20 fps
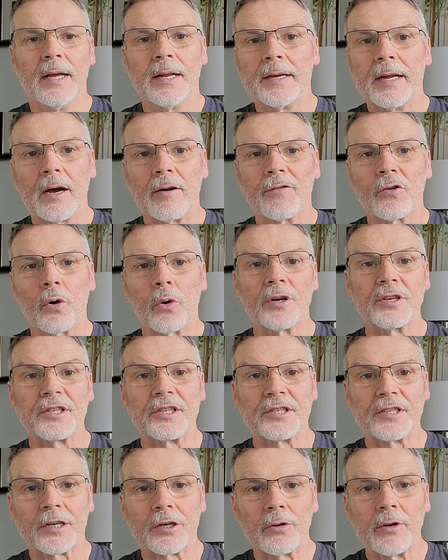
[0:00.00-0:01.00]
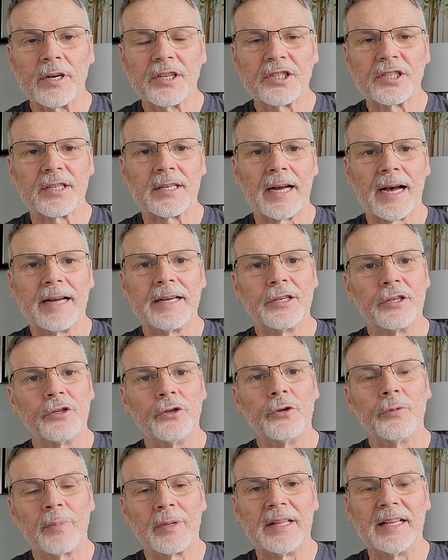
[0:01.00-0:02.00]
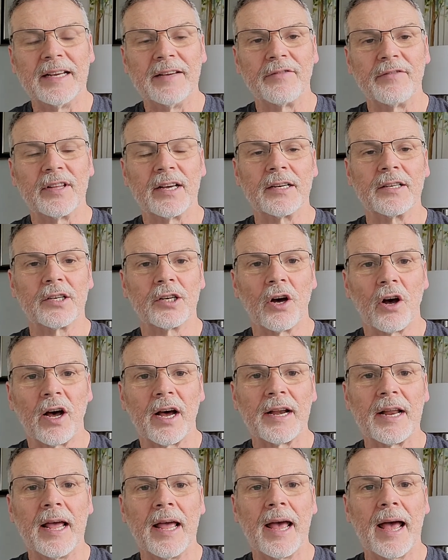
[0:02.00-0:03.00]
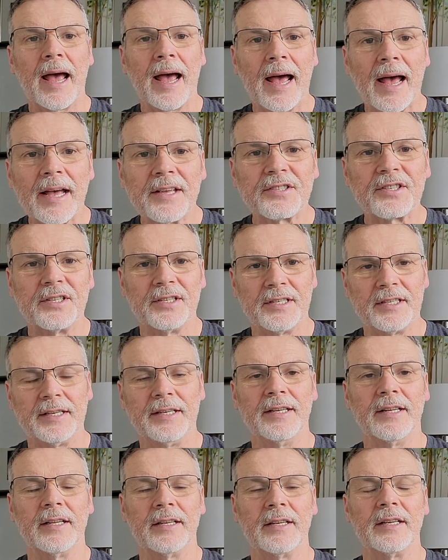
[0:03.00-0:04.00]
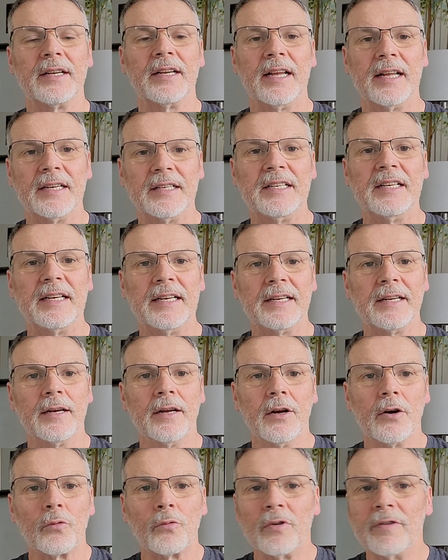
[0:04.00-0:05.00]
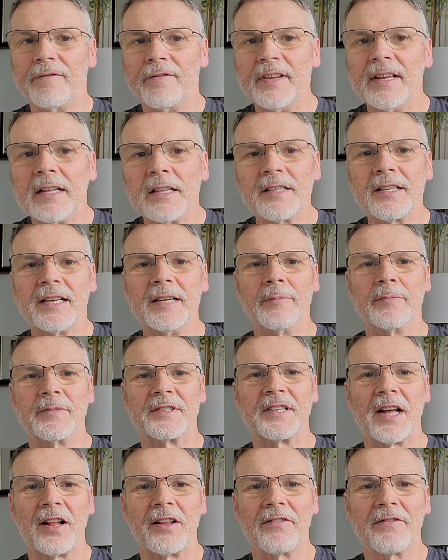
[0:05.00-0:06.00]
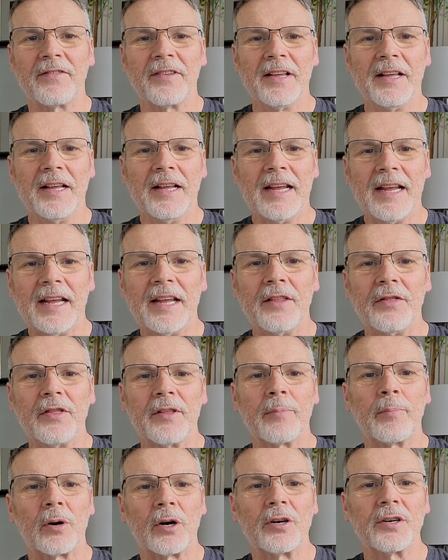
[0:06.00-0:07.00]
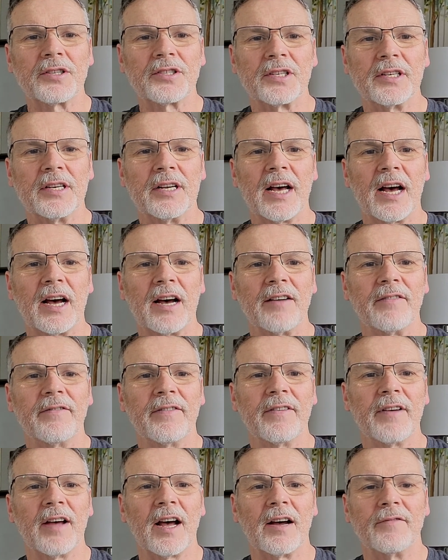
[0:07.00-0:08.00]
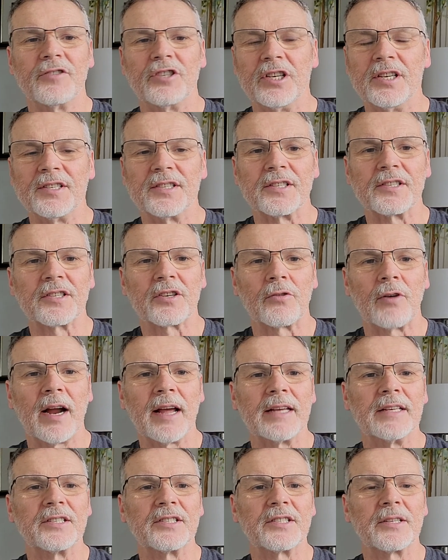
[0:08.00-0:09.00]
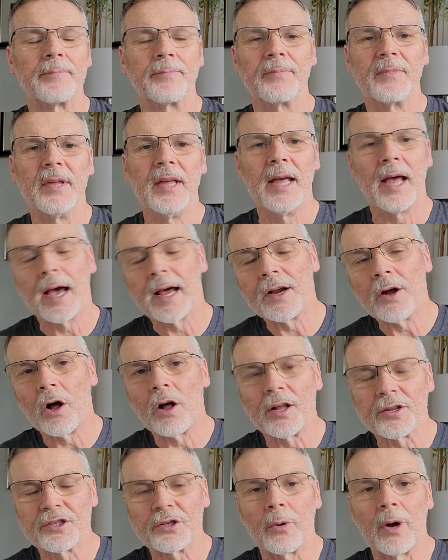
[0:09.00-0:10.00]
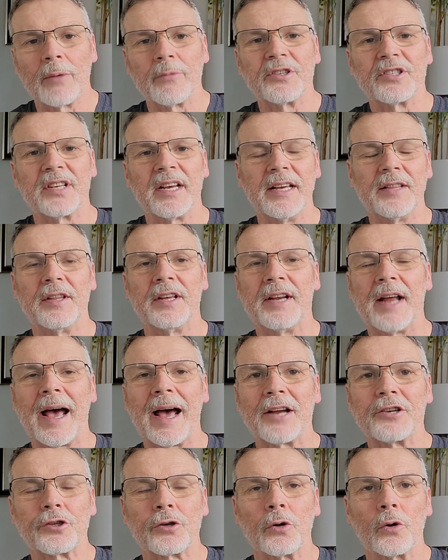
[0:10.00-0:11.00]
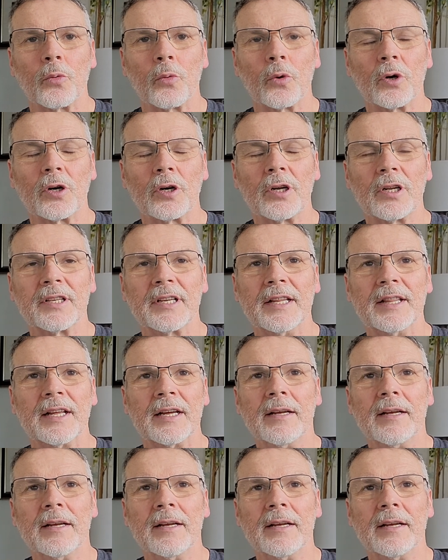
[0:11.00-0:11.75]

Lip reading: Now, of course, as a Christian, I do believe that God has indeed revealed himself in the person of Jesus Christ. And also, I would say, in the natural world,